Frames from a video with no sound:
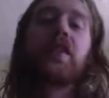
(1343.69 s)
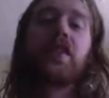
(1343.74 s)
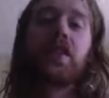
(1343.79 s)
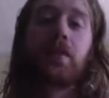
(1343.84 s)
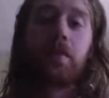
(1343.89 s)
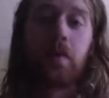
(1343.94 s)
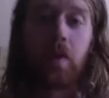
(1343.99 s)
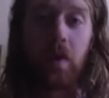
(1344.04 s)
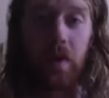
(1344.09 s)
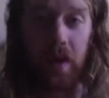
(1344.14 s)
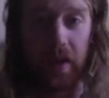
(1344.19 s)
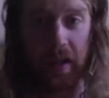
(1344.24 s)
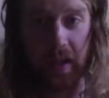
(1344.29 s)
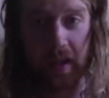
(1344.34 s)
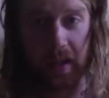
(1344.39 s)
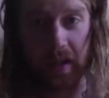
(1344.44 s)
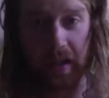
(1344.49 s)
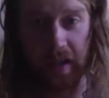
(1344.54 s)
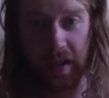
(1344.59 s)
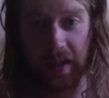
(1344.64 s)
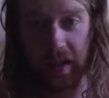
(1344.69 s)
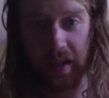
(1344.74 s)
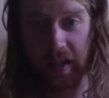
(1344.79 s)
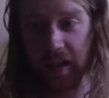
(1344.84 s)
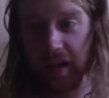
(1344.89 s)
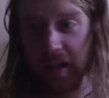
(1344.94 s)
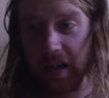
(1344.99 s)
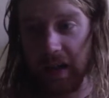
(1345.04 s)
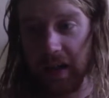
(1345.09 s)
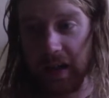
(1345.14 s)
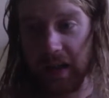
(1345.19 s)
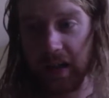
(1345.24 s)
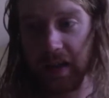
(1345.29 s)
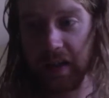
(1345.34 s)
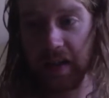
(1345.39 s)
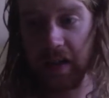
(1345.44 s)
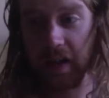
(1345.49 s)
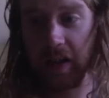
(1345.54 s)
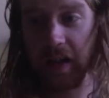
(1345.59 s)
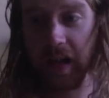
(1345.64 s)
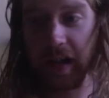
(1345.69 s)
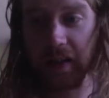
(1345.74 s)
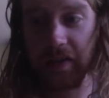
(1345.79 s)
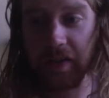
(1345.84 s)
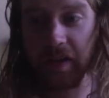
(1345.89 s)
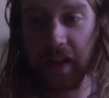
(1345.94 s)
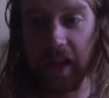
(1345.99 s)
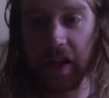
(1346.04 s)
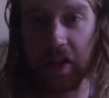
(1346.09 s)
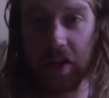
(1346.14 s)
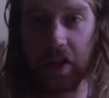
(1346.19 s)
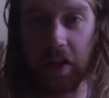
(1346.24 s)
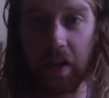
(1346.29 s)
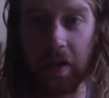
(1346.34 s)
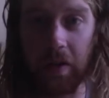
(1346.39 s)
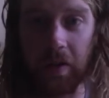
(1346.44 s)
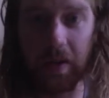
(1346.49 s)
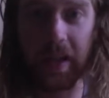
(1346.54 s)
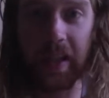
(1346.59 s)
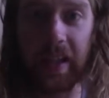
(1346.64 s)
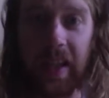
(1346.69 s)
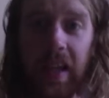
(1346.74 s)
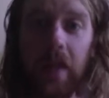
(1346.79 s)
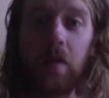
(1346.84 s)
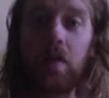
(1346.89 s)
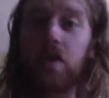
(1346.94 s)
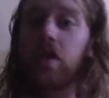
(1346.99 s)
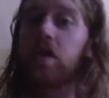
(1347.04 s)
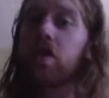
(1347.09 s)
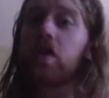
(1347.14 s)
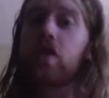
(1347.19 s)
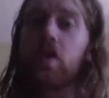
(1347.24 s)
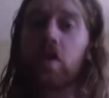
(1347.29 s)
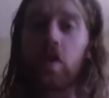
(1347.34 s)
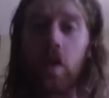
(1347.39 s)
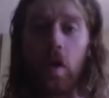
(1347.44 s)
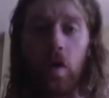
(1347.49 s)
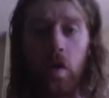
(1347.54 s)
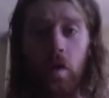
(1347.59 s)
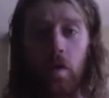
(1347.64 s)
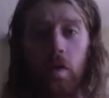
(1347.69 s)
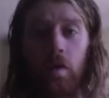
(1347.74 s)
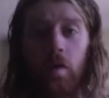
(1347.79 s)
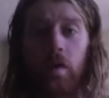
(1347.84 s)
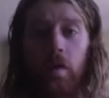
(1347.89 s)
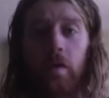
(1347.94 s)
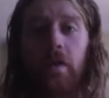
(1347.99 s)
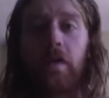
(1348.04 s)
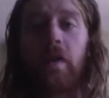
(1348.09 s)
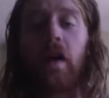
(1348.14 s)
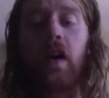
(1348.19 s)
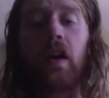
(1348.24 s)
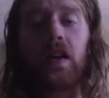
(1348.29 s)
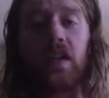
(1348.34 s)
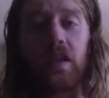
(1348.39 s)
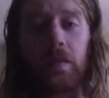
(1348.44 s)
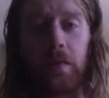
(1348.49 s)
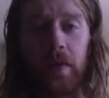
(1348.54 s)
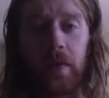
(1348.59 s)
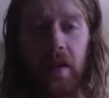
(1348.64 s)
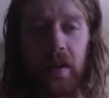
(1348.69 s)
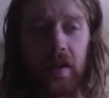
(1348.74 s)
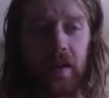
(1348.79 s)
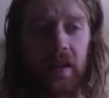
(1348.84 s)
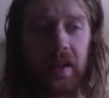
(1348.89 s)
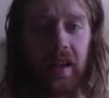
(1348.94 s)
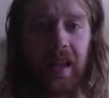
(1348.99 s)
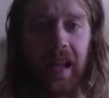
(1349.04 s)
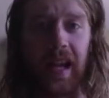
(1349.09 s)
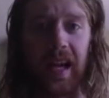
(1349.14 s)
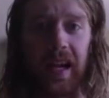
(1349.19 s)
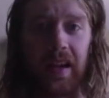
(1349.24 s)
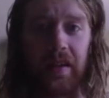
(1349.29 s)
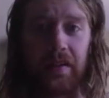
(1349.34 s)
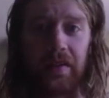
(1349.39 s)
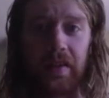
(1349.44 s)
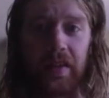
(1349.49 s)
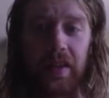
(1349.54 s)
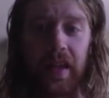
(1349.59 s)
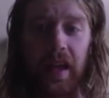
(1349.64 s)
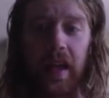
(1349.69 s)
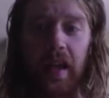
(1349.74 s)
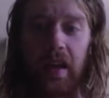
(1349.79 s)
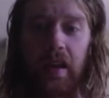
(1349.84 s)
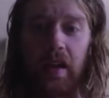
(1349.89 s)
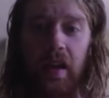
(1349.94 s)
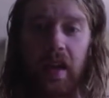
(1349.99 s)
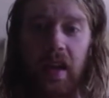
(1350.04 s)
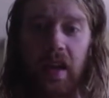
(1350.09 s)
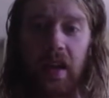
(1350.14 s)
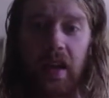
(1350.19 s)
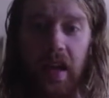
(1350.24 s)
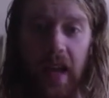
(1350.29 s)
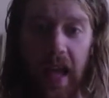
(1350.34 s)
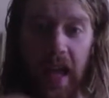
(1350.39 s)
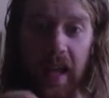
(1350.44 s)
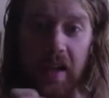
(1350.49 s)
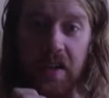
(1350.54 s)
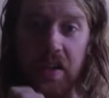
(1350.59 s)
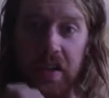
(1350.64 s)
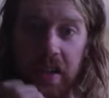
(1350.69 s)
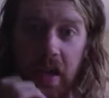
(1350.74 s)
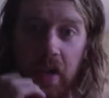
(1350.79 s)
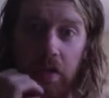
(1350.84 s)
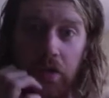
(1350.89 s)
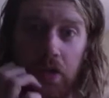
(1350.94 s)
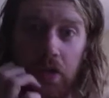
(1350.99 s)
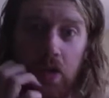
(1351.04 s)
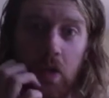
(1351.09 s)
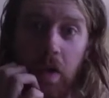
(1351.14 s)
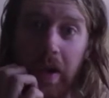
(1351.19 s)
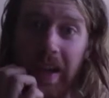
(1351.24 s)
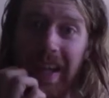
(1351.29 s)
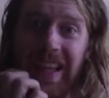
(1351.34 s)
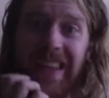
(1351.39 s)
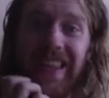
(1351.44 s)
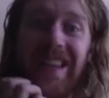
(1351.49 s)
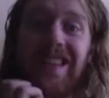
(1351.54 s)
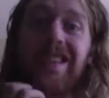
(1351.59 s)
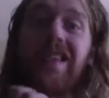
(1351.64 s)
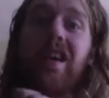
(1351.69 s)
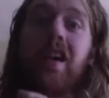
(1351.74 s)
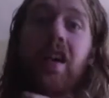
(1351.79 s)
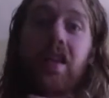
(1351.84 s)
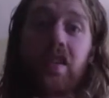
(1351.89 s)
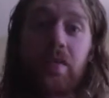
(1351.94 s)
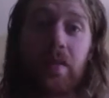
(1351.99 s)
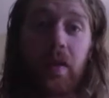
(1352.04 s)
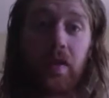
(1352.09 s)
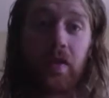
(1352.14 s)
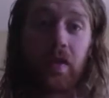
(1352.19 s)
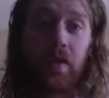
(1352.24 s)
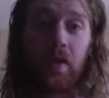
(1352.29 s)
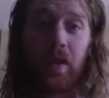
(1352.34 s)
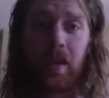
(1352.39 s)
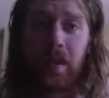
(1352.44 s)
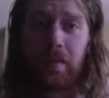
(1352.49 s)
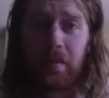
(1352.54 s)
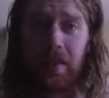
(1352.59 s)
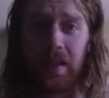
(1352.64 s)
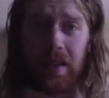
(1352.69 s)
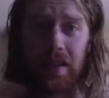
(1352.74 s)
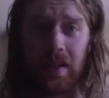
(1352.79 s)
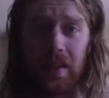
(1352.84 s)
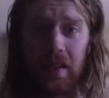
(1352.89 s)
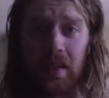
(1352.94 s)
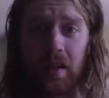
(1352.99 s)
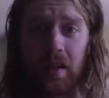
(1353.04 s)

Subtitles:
it more until after that show. Like, they were so far superior live than actually on recording, and they are awesome on recording, but to